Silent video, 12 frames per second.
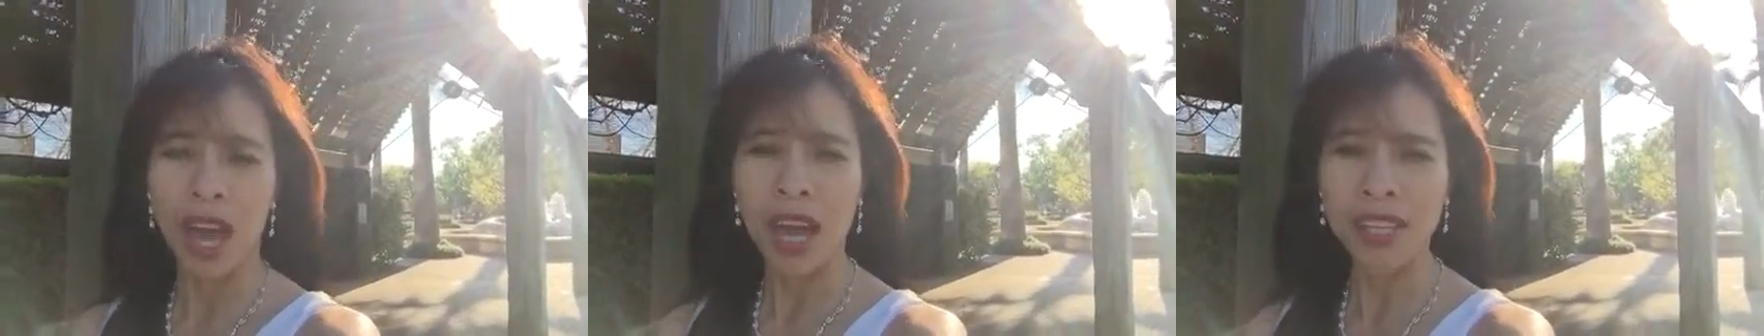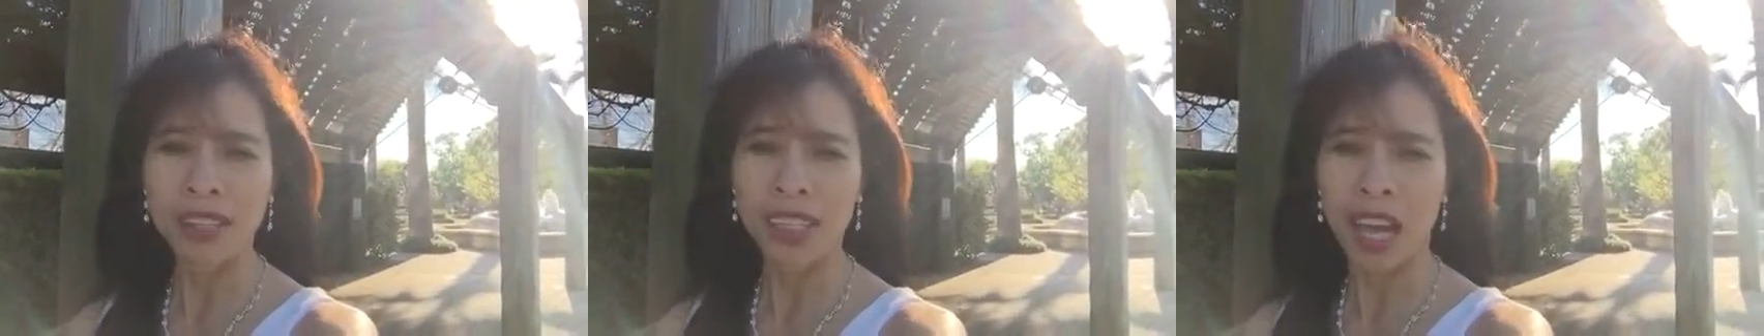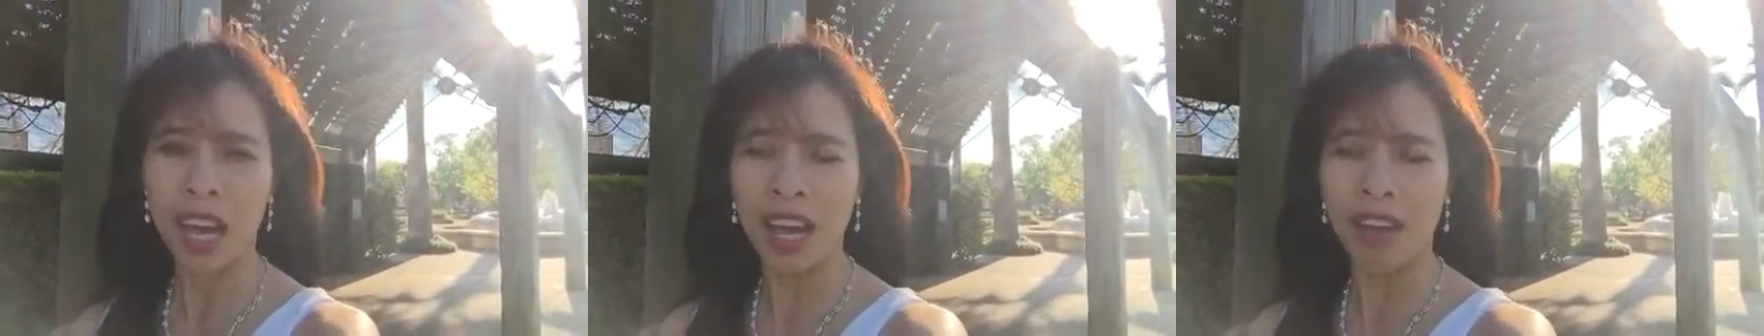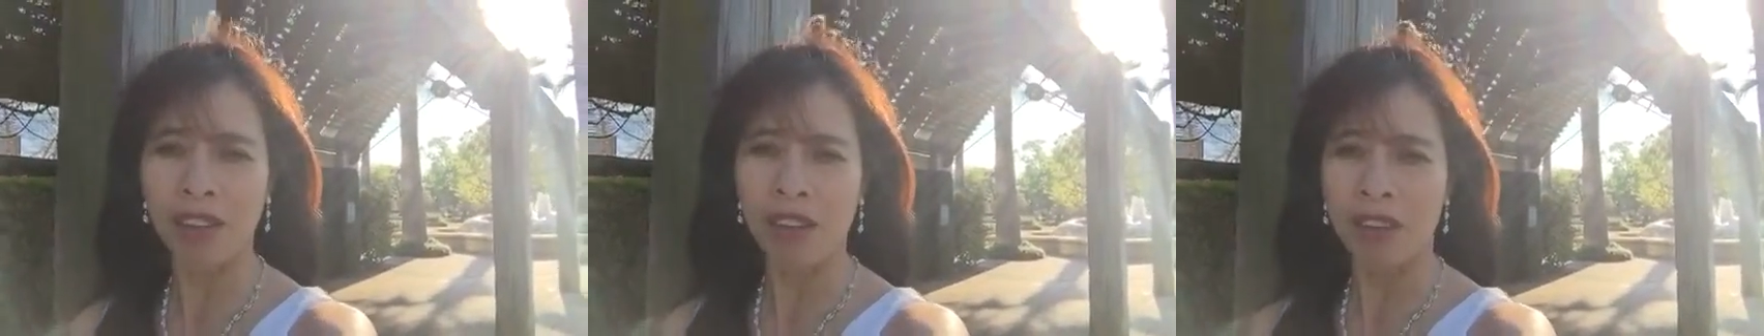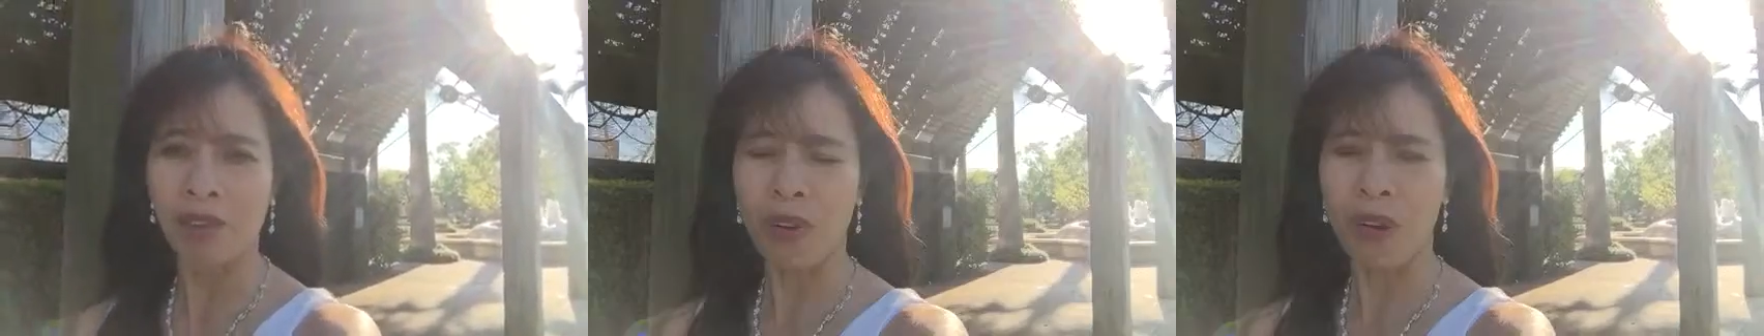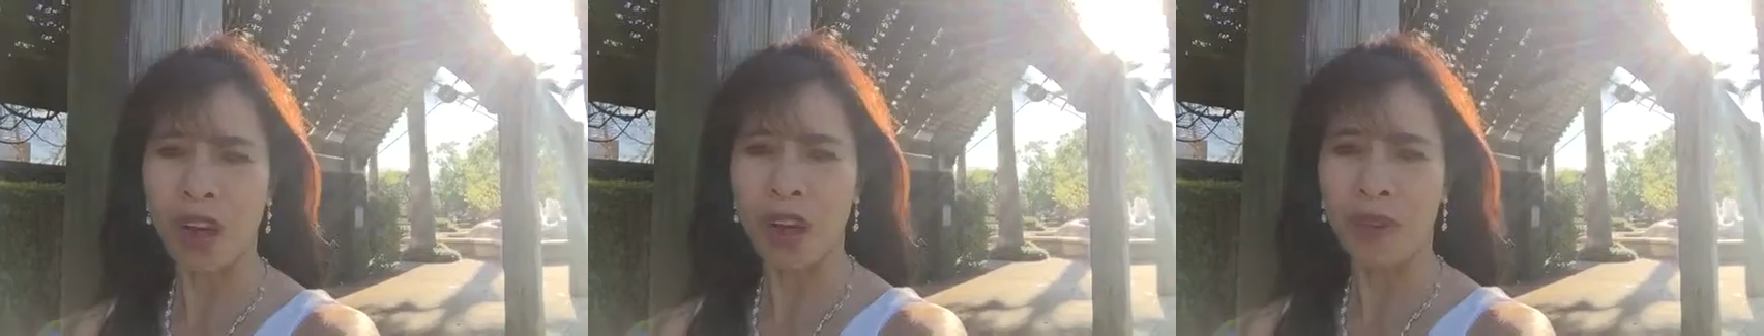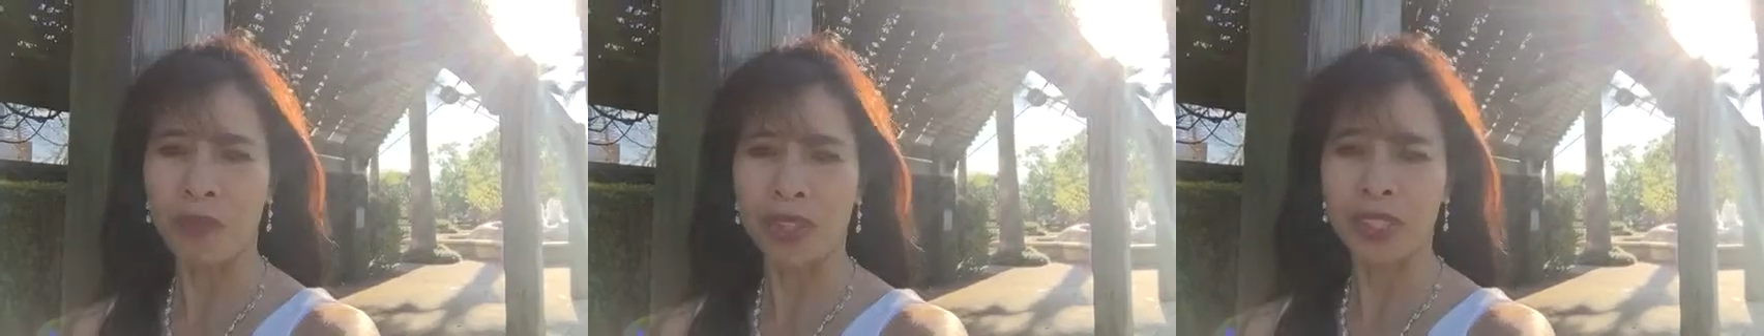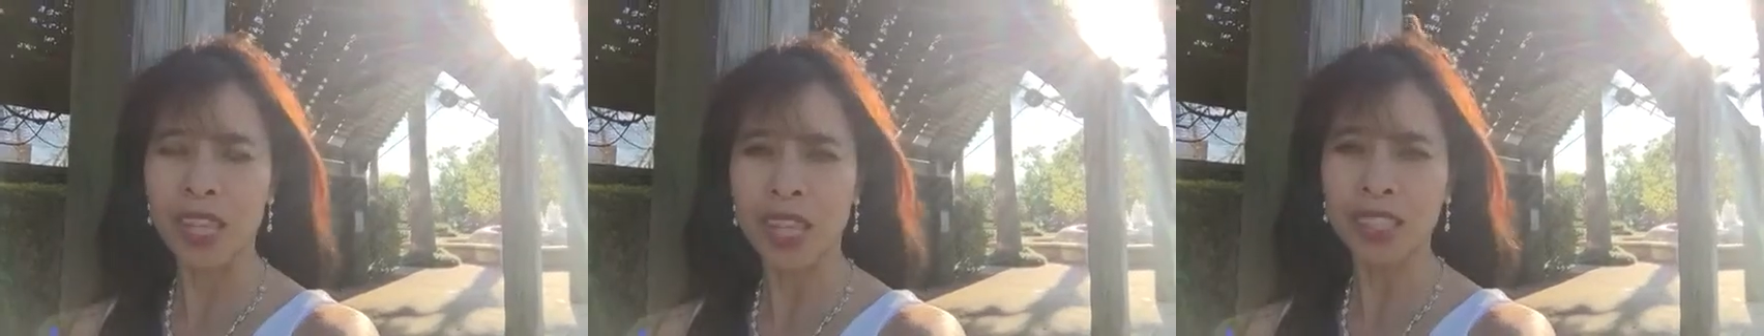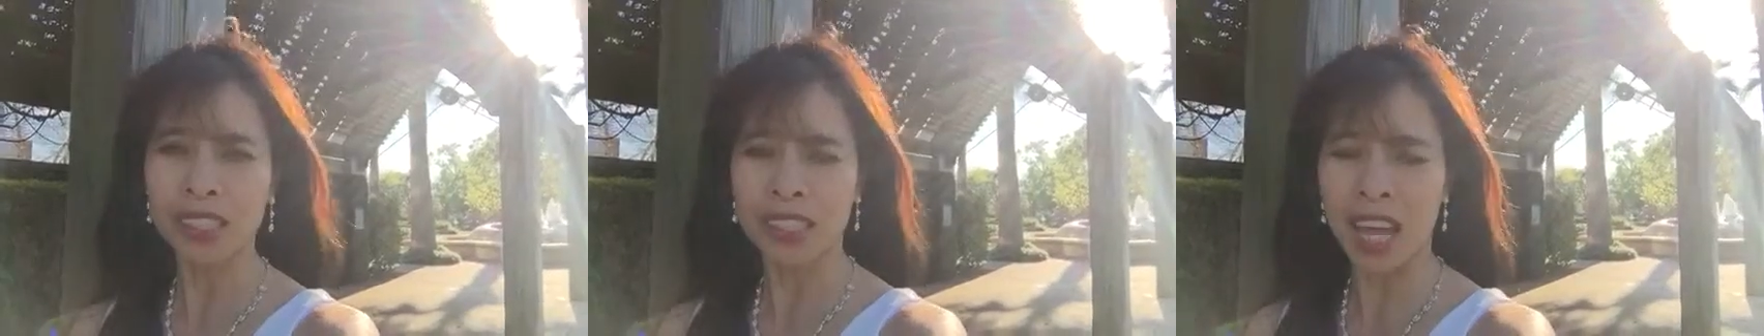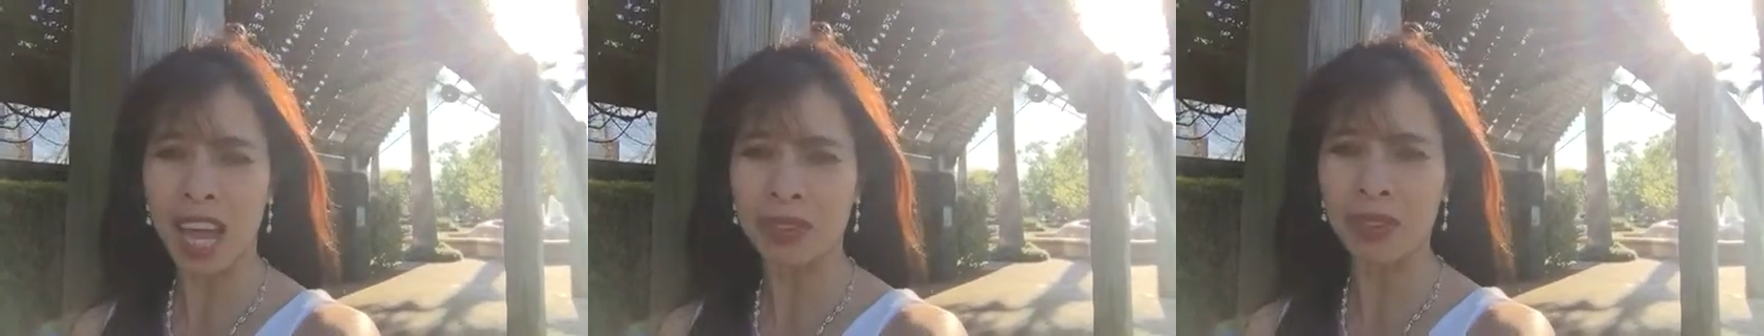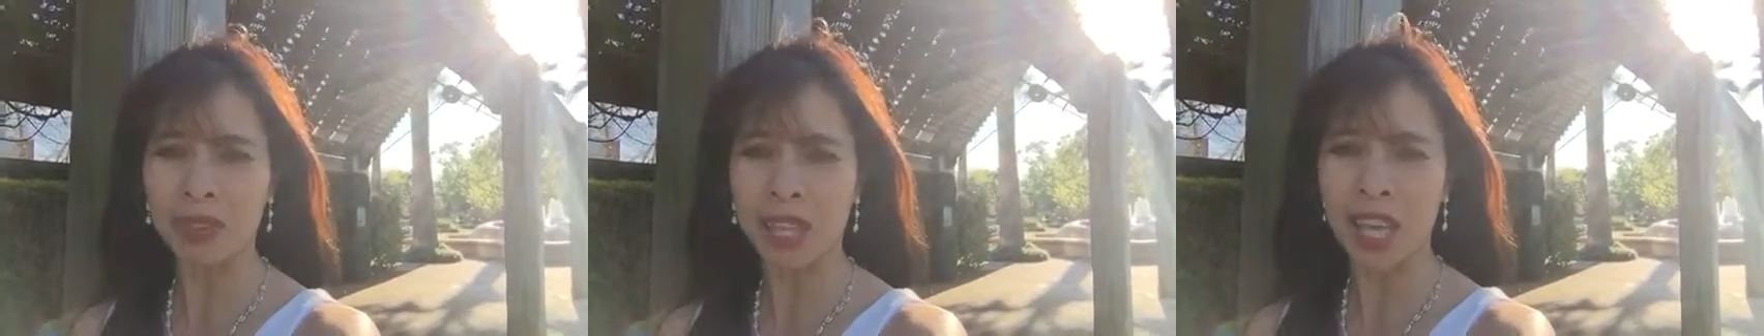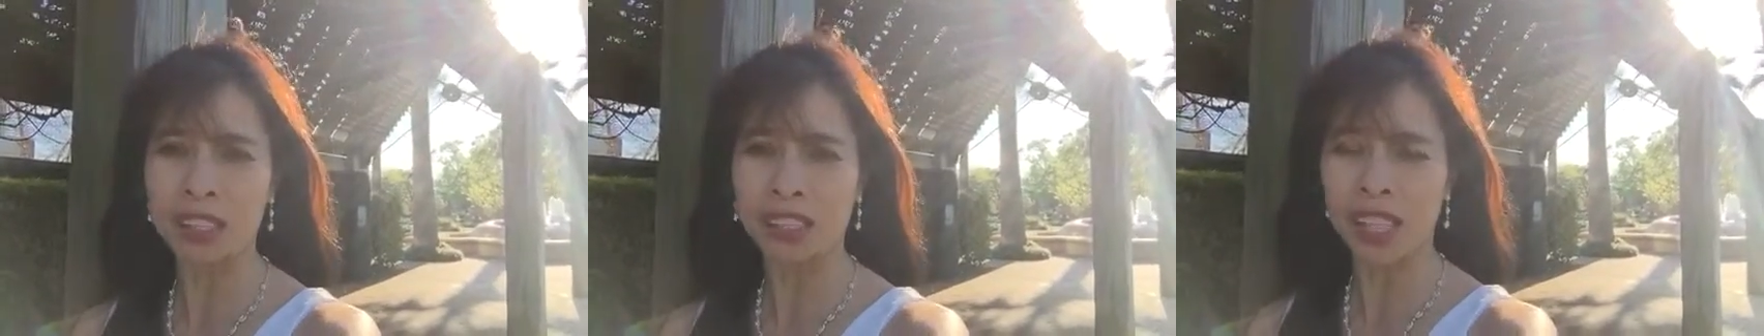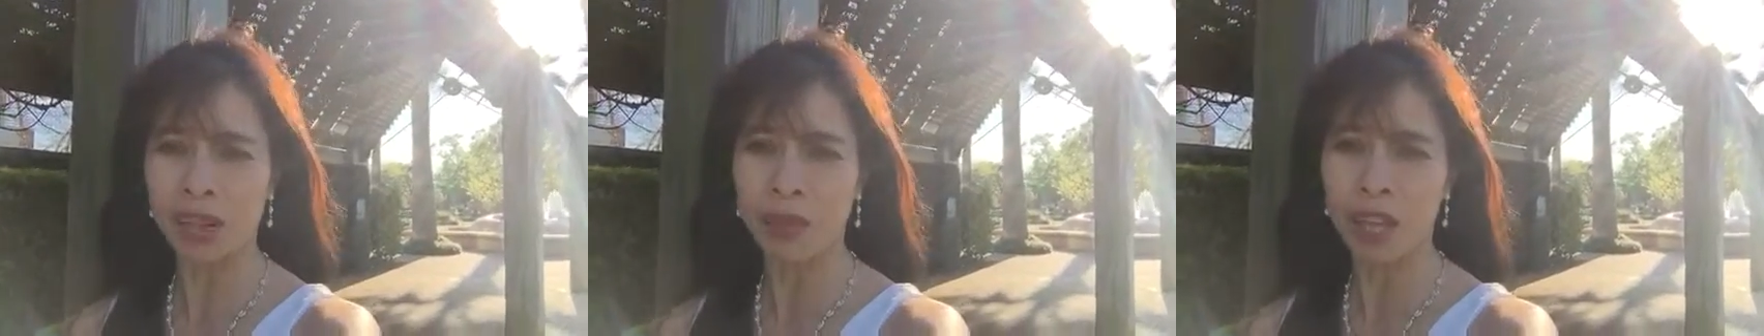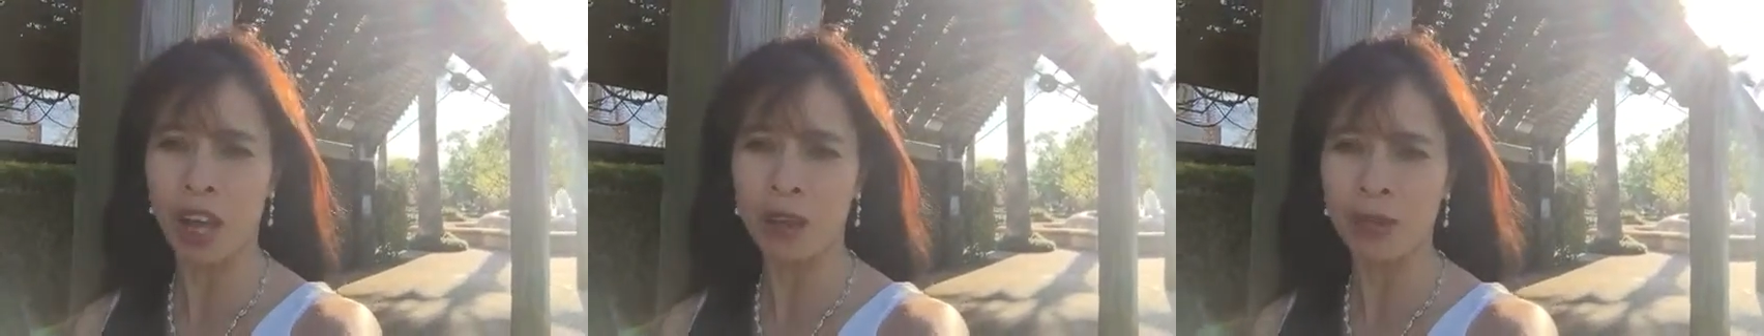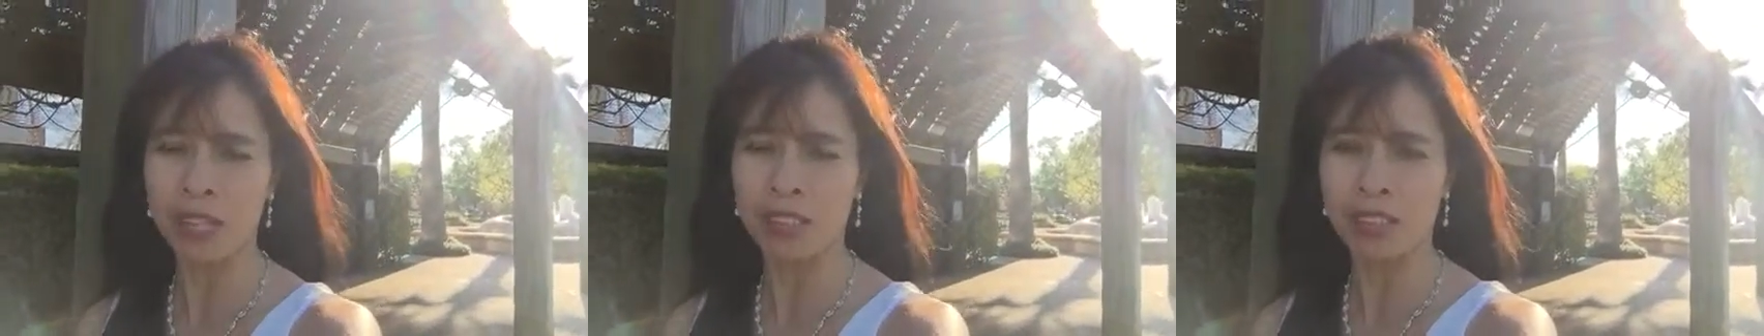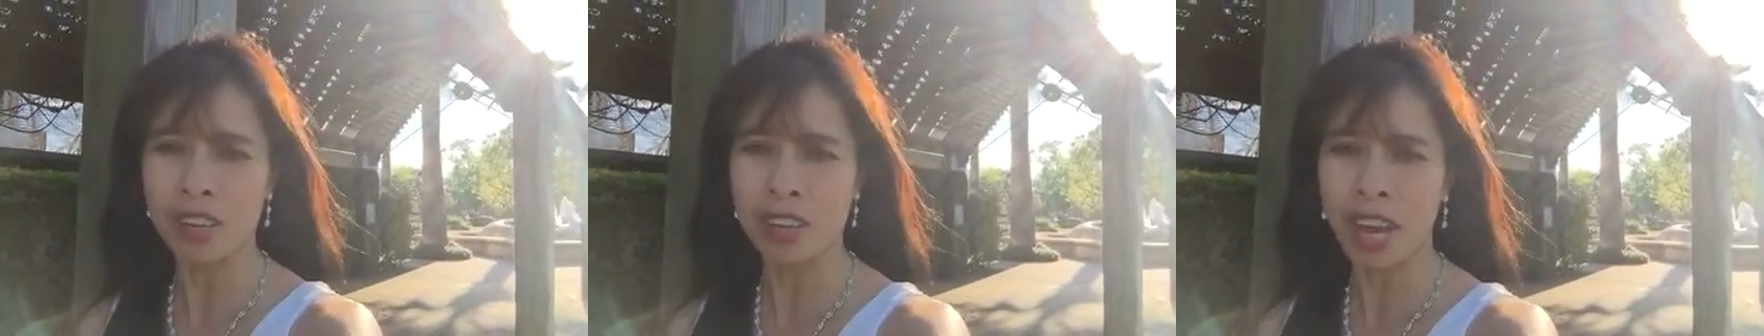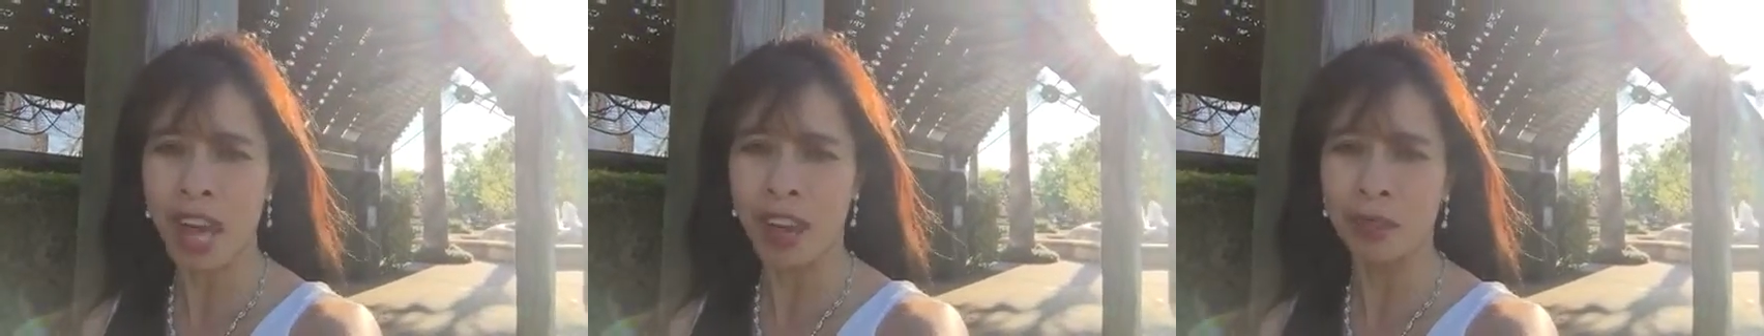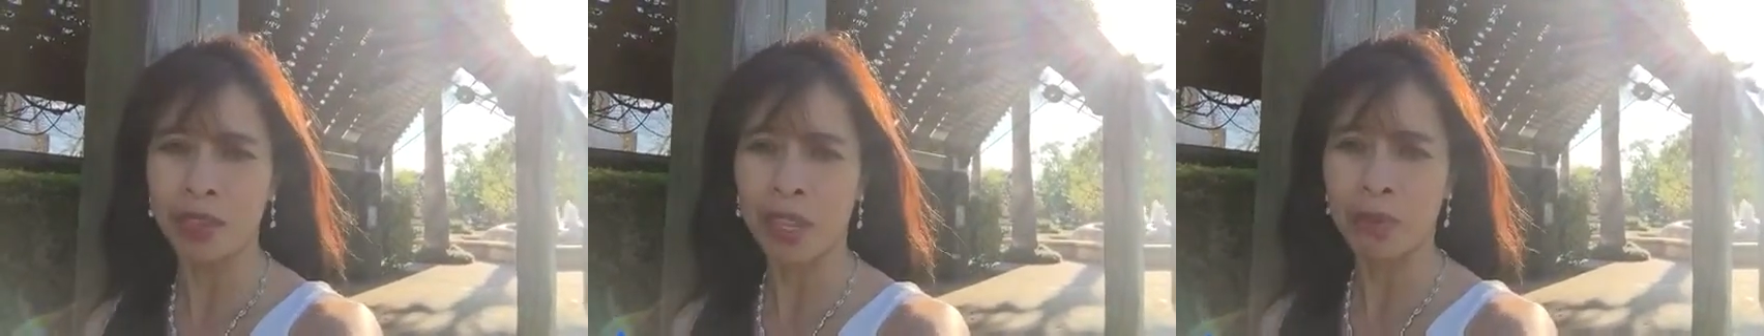Ask God for these type of things that will come into your life.